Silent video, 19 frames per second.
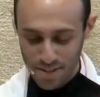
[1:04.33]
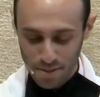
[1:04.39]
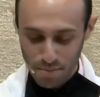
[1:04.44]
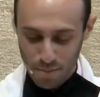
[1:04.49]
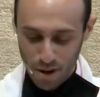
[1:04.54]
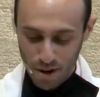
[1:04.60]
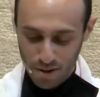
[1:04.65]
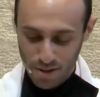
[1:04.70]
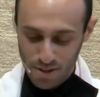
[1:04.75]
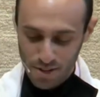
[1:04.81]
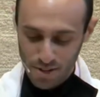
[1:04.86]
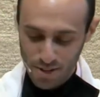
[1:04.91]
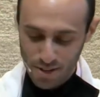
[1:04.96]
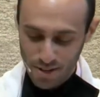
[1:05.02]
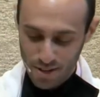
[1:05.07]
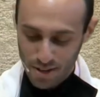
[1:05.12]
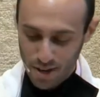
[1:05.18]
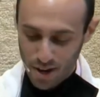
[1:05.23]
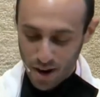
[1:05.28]
monks
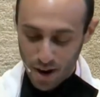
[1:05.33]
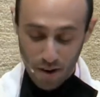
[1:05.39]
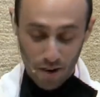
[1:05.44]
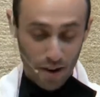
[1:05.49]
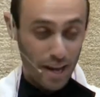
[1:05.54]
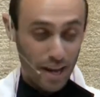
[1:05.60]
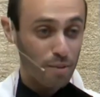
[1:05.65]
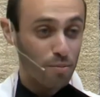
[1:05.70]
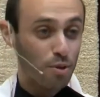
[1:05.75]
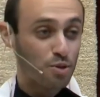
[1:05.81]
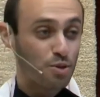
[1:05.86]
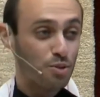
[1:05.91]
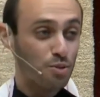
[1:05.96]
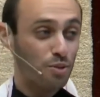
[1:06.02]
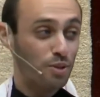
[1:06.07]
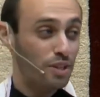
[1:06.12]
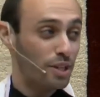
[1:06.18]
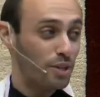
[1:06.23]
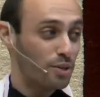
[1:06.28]
are able to
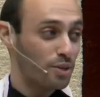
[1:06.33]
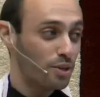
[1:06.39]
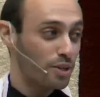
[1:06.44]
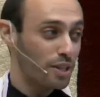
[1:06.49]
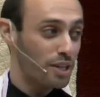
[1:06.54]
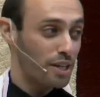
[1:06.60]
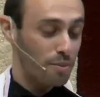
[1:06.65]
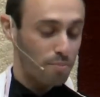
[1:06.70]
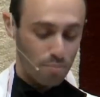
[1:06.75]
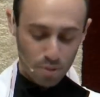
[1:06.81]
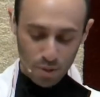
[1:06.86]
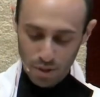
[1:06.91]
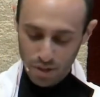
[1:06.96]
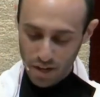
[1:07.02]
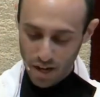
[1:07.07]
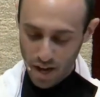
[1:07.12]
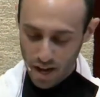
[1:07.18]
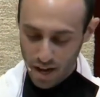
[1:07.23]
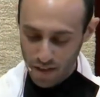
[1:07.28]
literally put
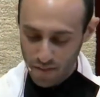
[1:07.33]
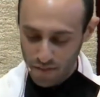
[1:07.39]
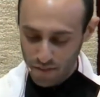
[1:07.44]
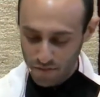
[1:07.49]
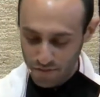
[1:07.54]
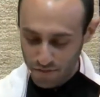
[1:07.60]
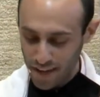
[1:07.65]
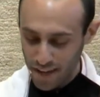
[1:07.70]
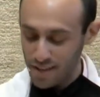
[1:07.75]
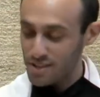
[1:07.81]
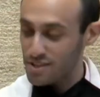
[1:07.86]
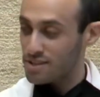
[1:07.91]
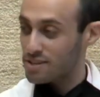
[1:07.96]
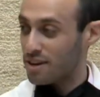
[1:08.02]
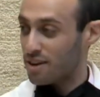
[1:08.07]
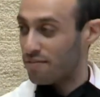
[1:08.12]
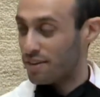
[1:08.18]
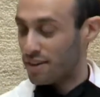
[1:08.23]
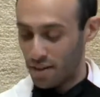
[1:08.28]
on the face
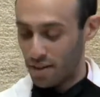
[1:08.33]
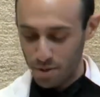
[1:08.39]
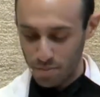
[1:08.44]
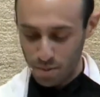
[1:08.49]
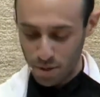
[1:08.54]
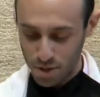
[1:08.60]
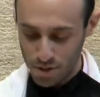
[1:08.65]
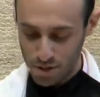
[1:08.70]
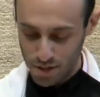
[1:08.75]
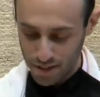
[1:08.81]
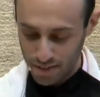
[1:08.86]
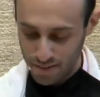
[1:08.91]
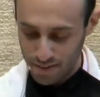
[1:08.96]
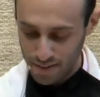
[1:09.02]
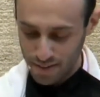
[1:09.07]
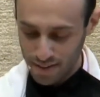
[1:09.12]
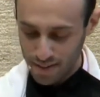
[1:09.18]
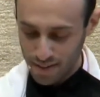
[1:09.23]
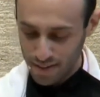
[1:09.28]
of another person,
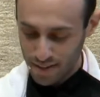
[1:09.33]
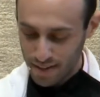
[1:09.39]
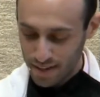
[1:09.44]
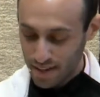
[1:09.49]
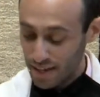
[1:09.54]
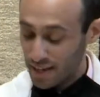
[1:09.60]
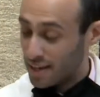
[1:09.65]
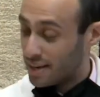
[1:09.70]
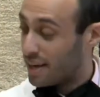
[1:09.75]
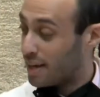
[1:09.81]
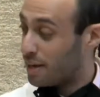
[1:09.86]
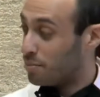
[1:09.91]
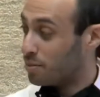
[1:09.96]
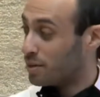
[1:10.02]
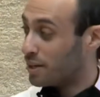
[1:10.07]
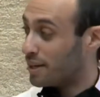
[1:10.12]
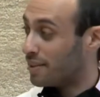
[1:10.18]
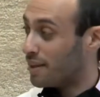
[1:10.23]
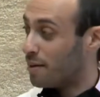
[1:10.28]

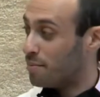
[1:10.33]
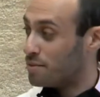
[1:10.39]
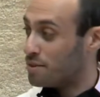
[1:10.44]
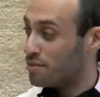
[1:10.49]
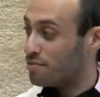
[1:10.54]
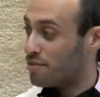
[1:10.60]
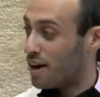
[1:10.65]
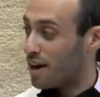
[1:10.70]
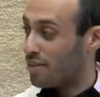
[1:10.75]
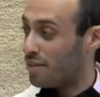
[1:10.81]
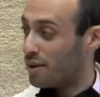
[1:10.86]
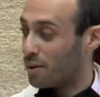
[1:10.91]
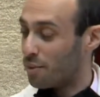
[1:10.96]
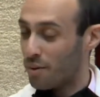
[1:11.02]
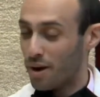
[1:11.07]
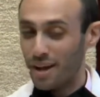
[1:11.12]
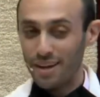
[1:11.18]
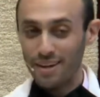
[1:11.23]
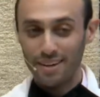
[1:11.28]
enabling them to find their
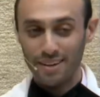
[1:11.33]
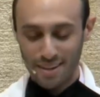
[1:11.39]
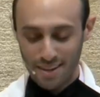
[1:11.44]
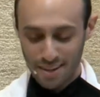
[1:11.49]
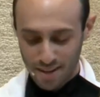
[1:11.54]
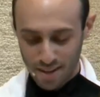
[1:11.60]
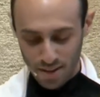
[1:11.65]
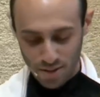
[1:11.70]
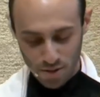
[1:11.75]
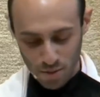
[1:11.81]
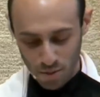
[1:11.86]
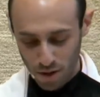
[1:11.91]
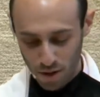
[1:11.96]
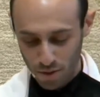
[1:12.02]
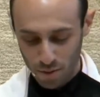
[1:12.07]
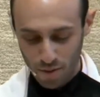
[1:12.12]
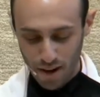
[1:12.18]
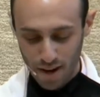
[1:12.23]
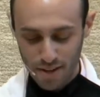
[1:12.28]
way into
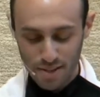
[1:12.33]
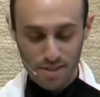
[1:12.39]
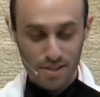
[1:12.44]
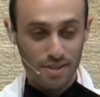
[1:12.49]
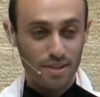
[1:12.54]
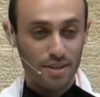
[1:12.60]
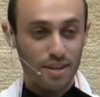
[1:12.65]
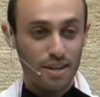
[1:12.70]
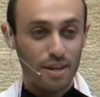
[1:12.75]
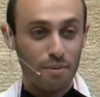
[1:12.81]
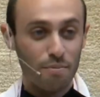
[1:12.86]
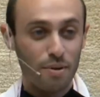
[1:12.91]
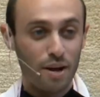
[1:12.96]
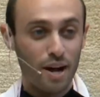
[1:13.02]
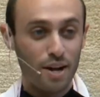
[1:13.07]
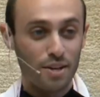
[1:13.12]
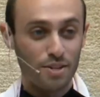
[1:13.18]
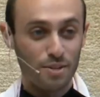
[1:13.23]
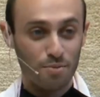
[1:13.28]
otherwise
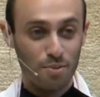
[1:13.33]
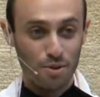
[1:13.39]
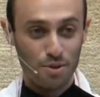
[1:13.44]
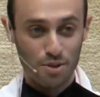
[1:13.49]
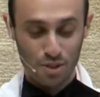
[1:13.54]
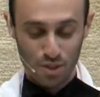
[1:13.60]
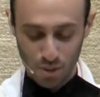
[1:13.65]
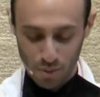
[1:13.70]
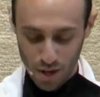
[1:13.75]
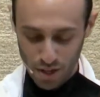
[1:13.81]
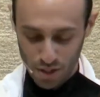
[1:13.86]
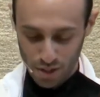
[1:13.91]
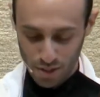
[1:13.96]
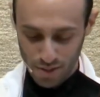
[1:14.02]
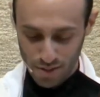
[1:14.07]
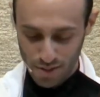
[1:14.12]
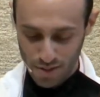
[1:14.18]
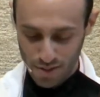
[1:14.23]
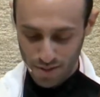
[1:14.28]
impossible
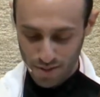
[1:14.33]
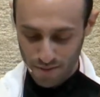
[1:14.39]
situations.